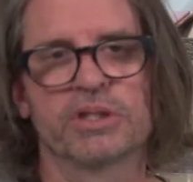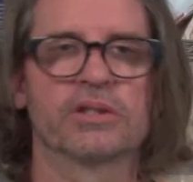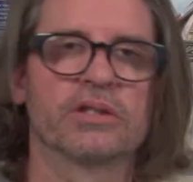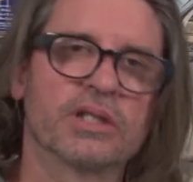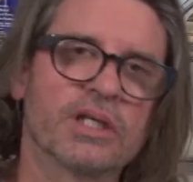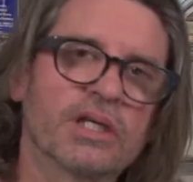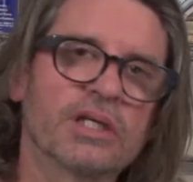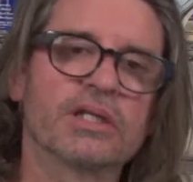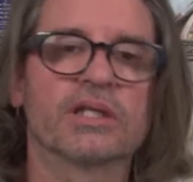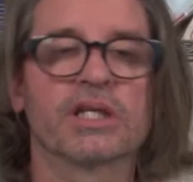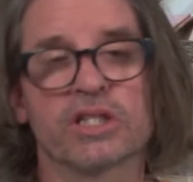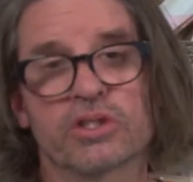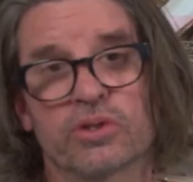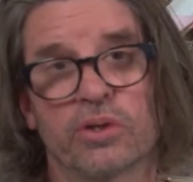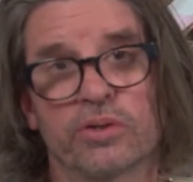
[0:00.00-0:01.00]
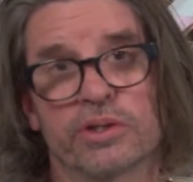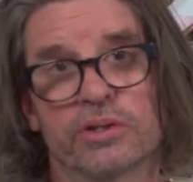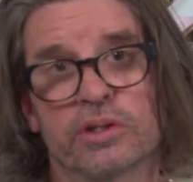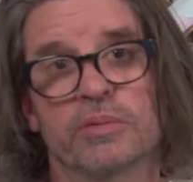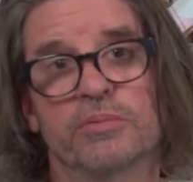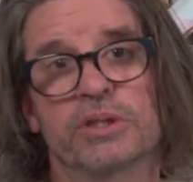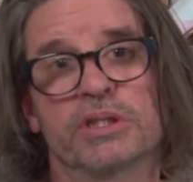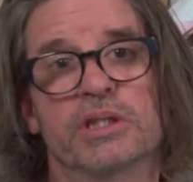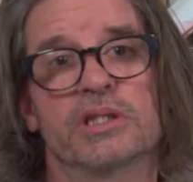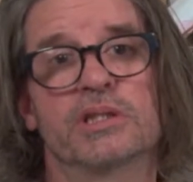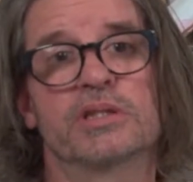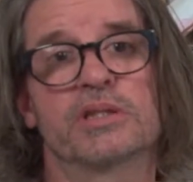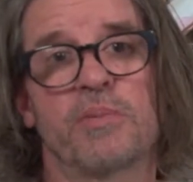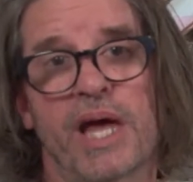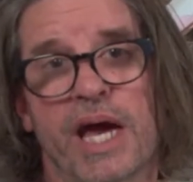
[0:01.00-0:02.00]
You learn how to control the drips and the
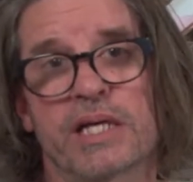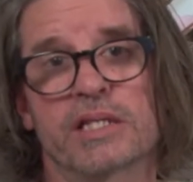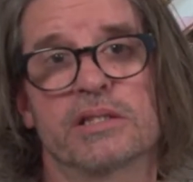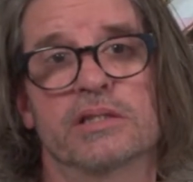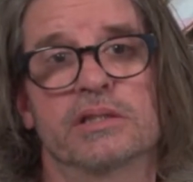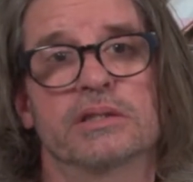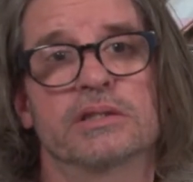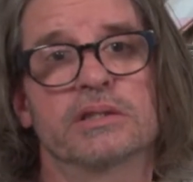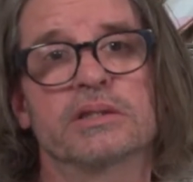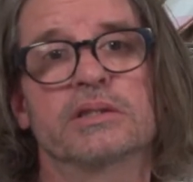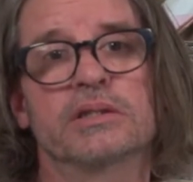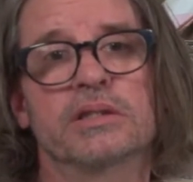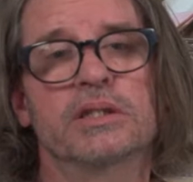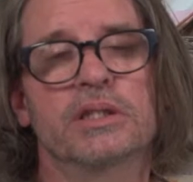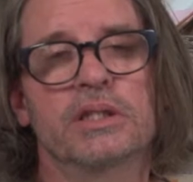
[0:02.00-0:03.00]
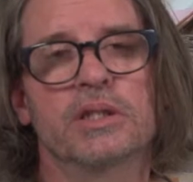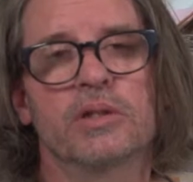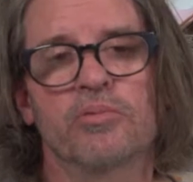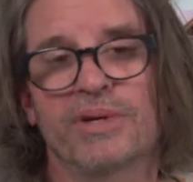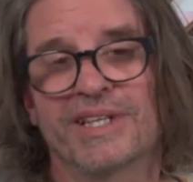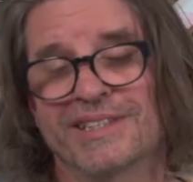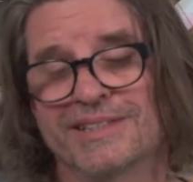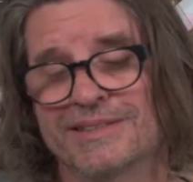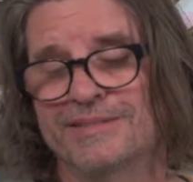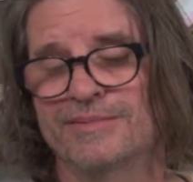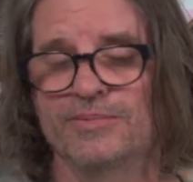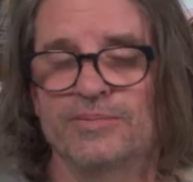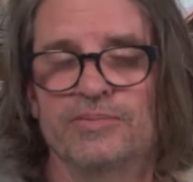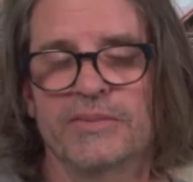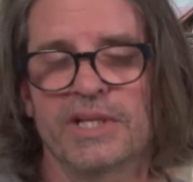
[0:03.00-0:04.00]
splashes. But
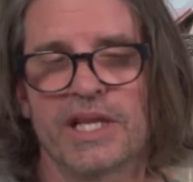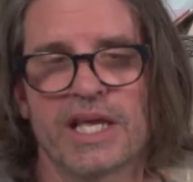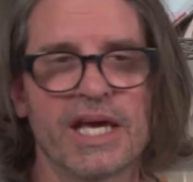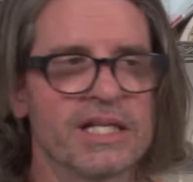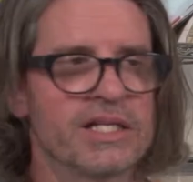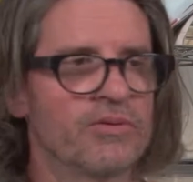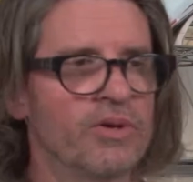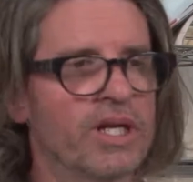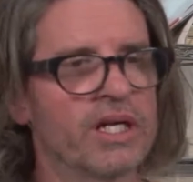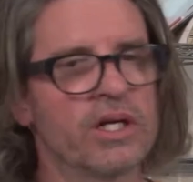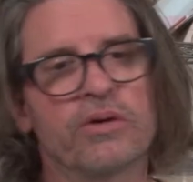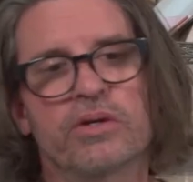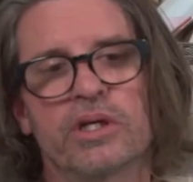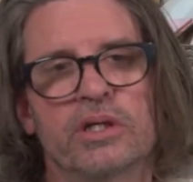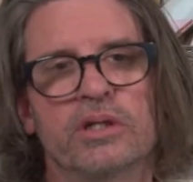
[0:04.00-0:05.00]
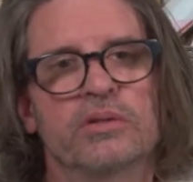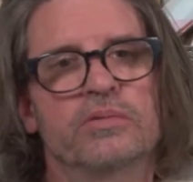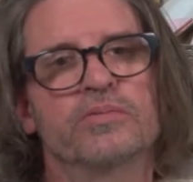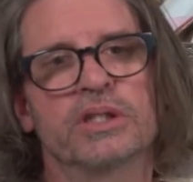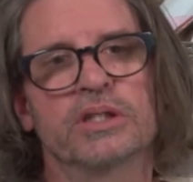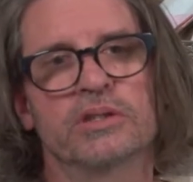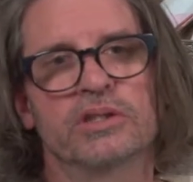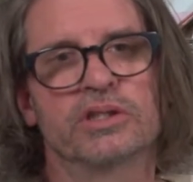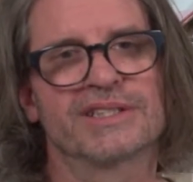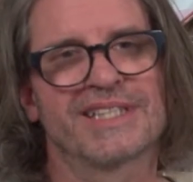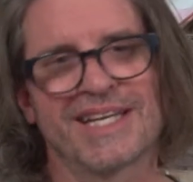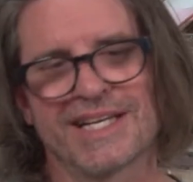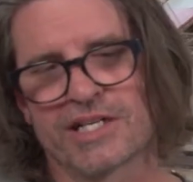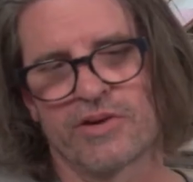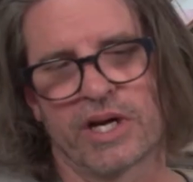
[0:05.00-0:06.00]
in the end, you really don't know. You're just
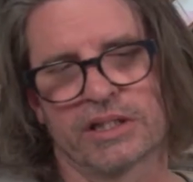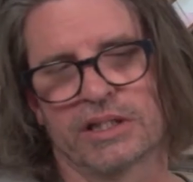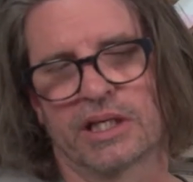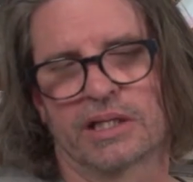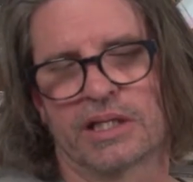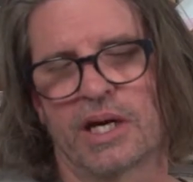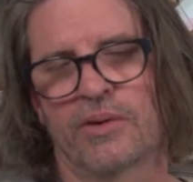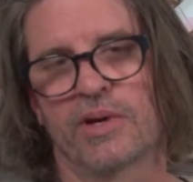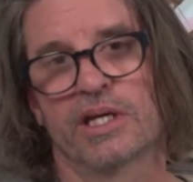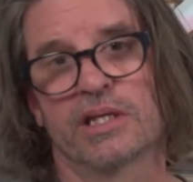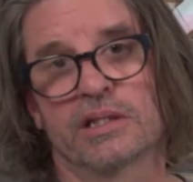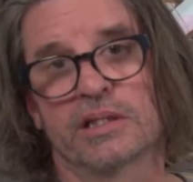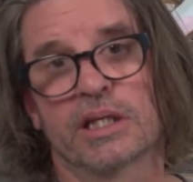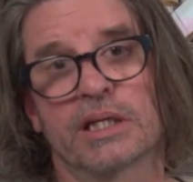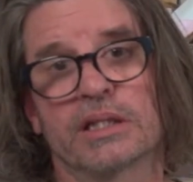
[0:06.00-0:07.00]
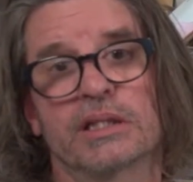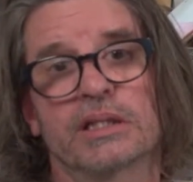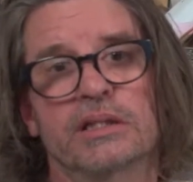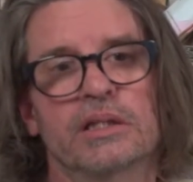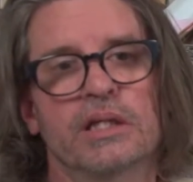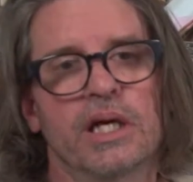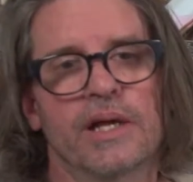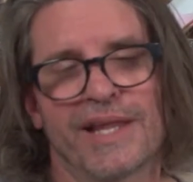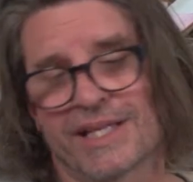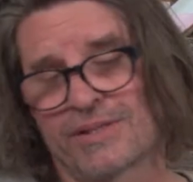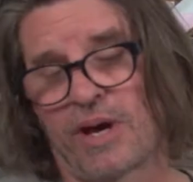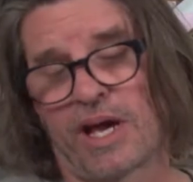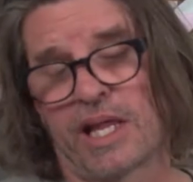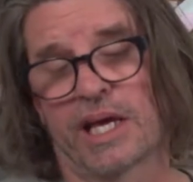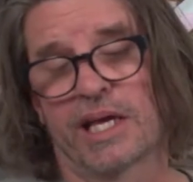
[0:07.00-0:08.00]
kind of directing it that way, and that's
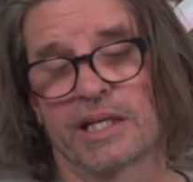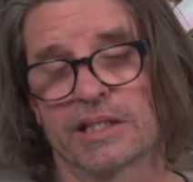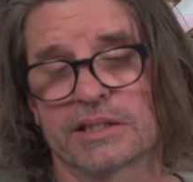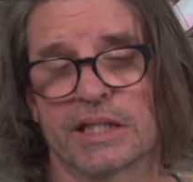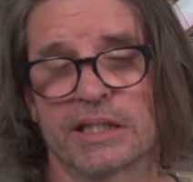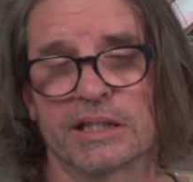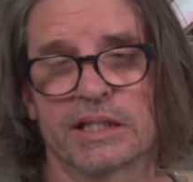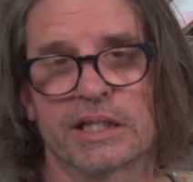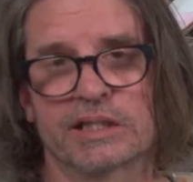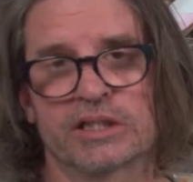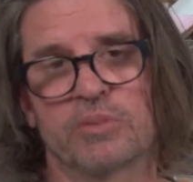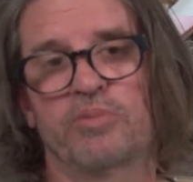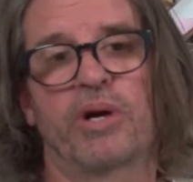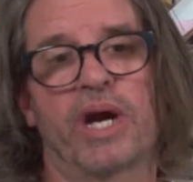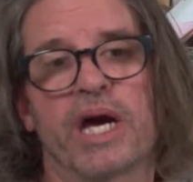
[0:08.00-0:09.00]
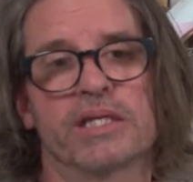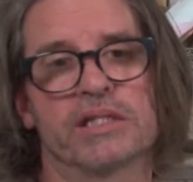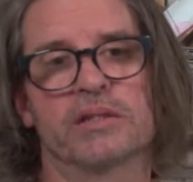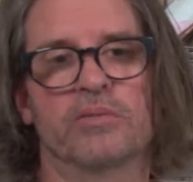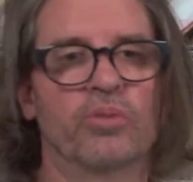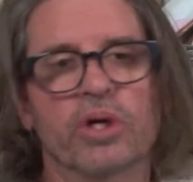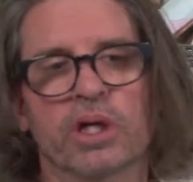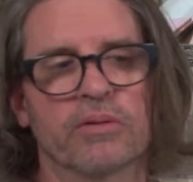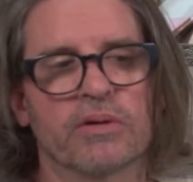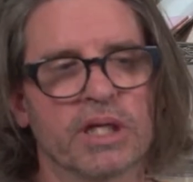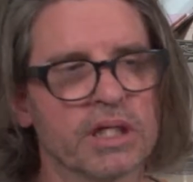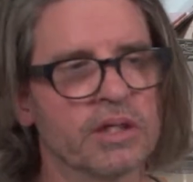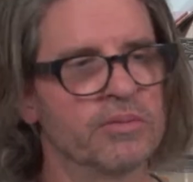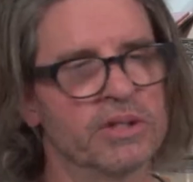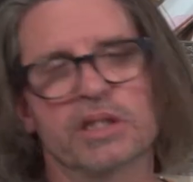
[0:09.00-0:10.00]
why I like it. It's kind of like a surprise in the morning when I
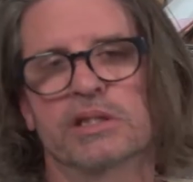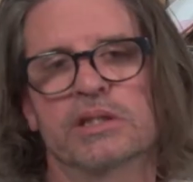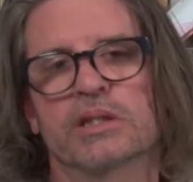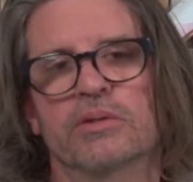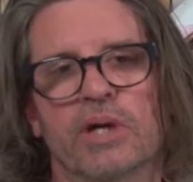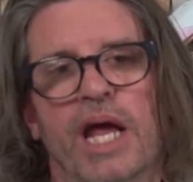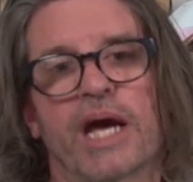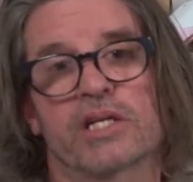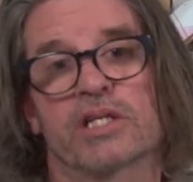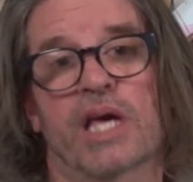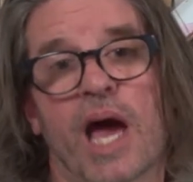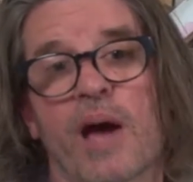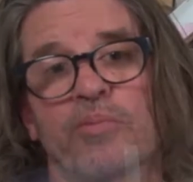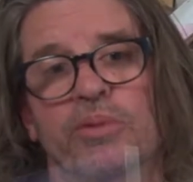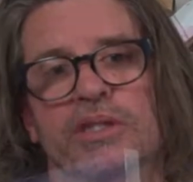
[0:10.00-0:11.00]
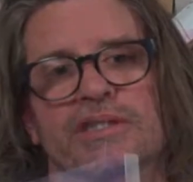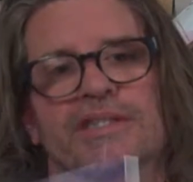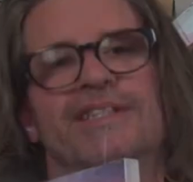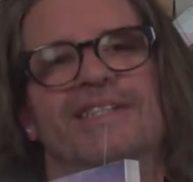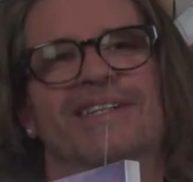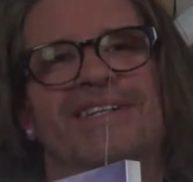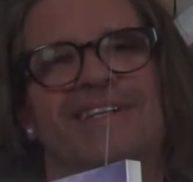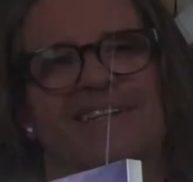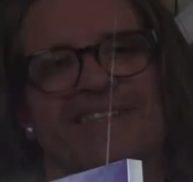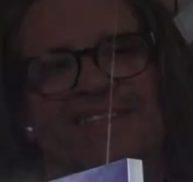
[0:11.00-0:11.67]
come in and see what actually happened.